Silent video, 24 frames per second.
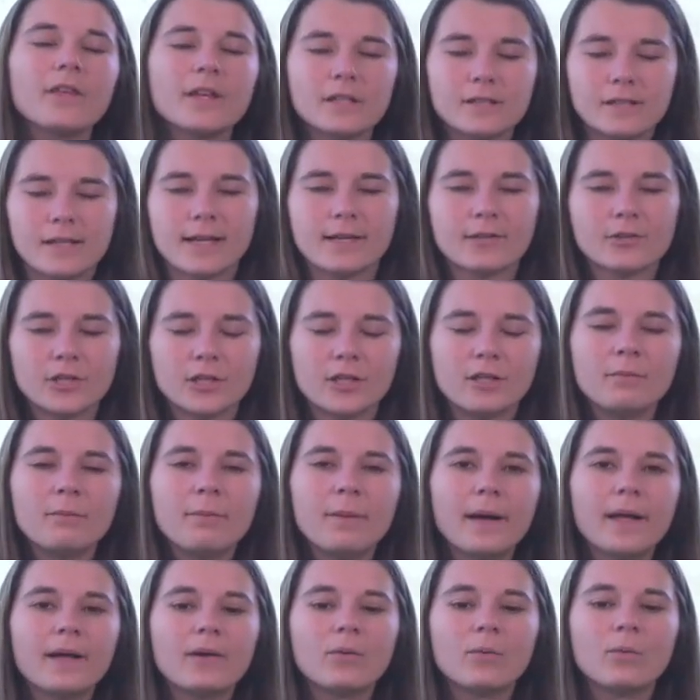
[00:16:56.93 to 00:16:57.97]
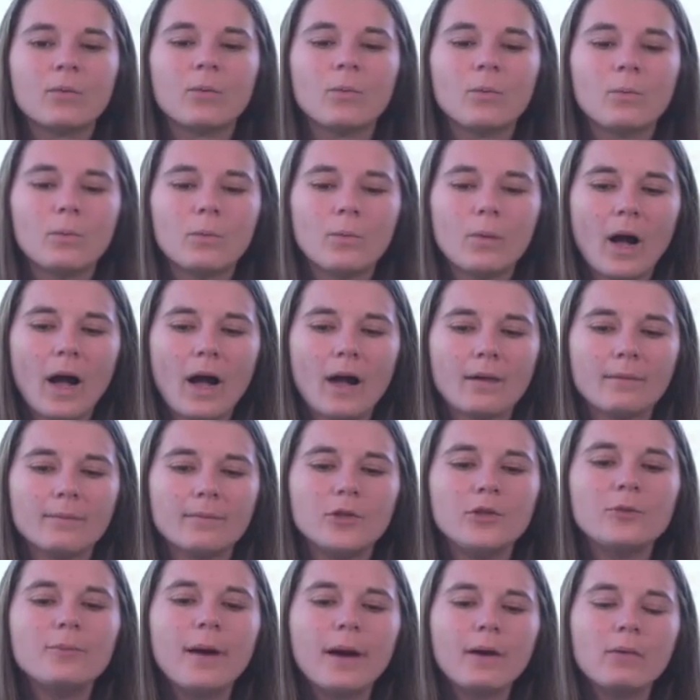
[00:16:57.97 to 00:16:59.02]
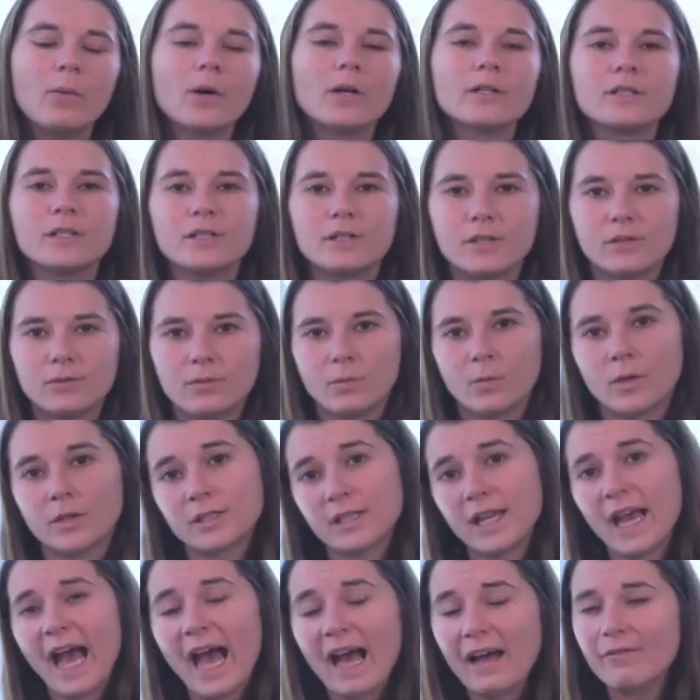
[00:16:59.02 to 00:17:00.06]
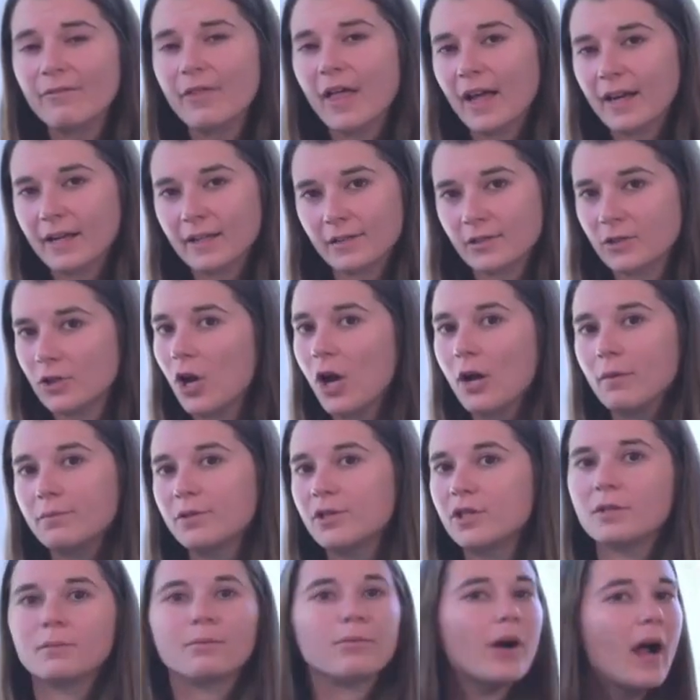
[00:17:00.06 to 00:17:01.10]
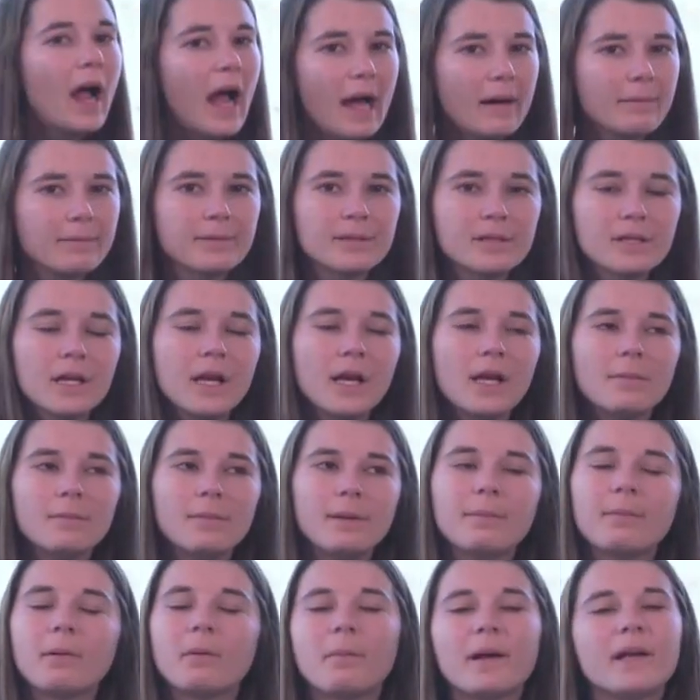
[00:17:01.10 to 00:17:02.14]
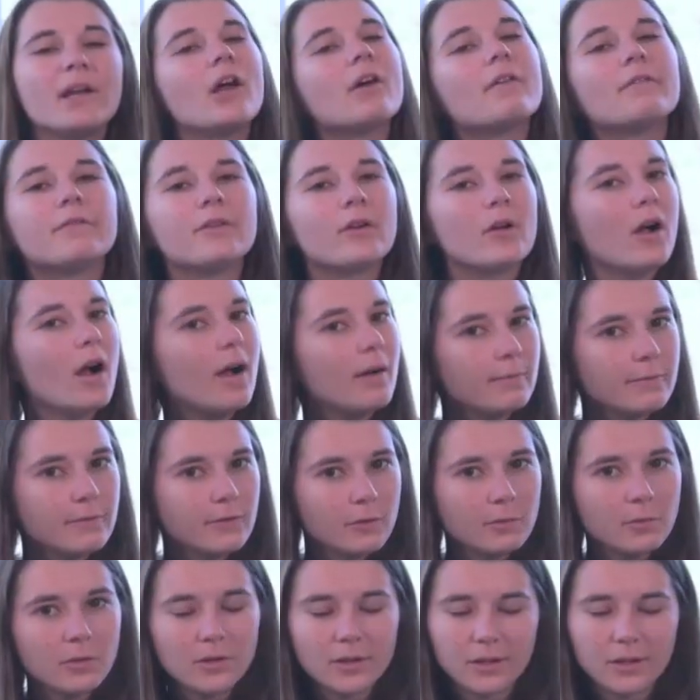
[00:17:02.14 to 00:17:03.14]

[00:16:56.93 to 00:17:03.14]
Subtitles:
section, but you might want to have that as an option. Perhaps people might not feel comfortable